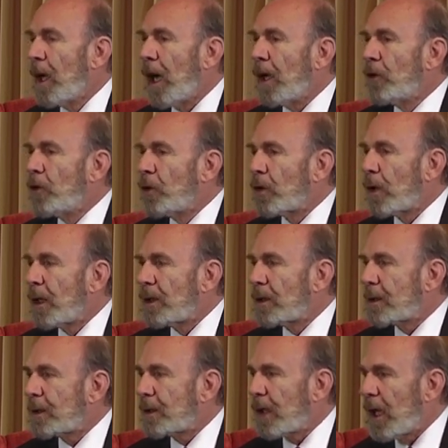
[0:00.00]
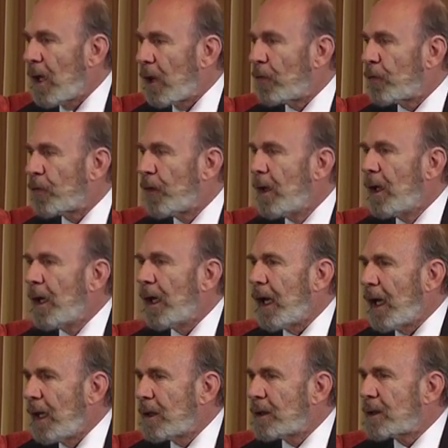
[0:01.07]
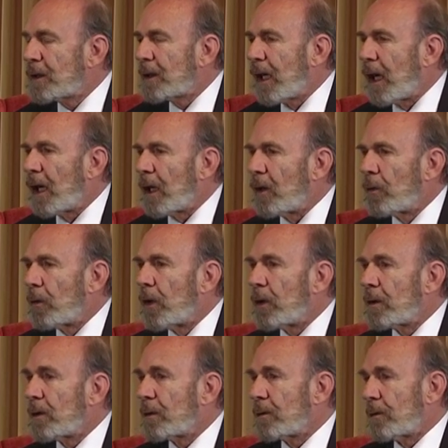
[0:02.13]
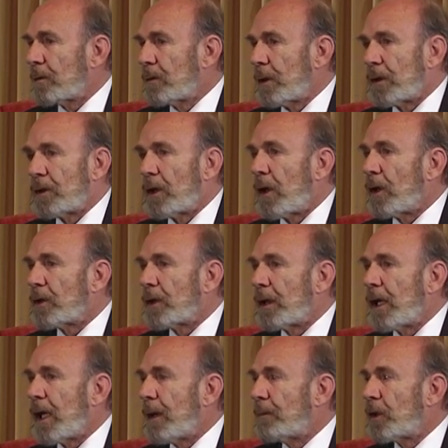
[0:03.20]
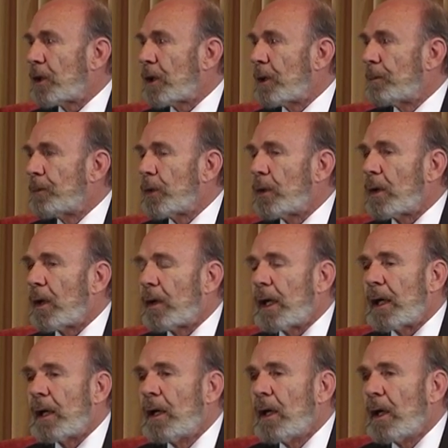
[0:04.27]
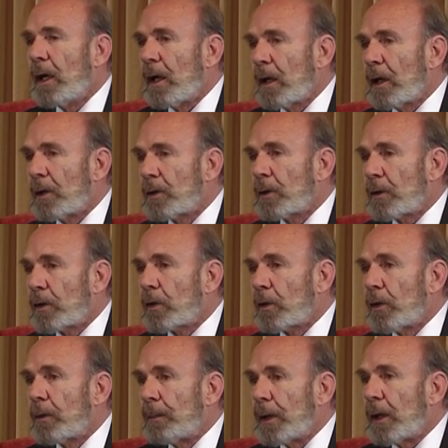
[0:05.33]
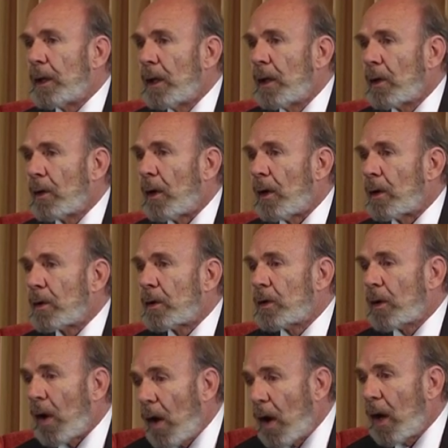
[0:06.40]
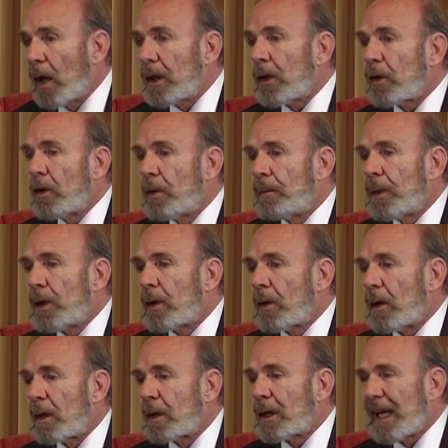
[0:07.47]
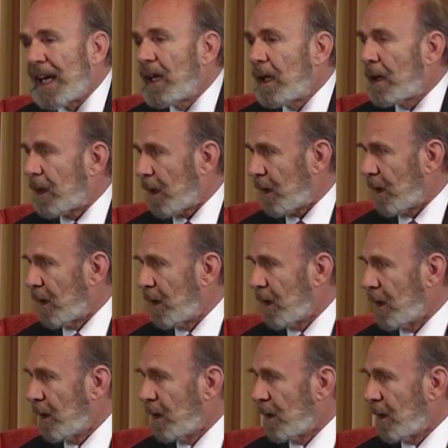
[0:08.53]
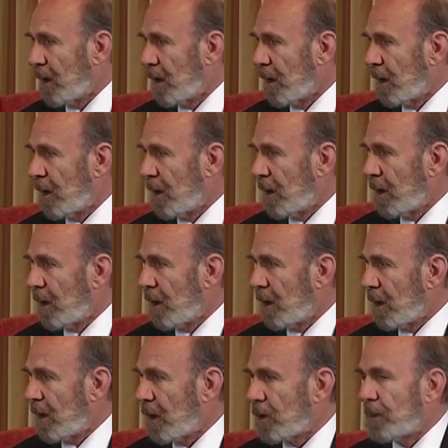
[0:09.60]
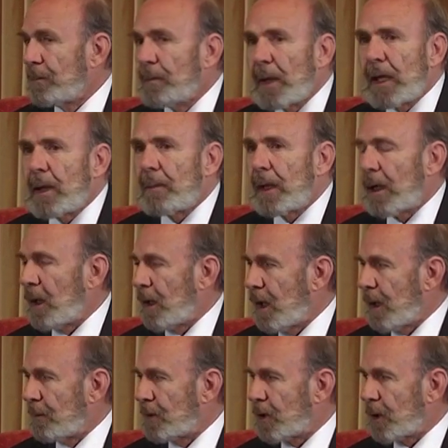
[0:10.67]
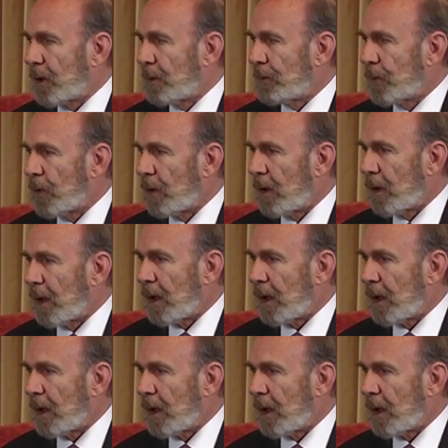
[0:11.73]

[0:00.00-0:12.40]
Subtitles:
And your self is that what, well, there's lots of names you can put on it. It could be called God, it could be called anything. There's many, many names you can put on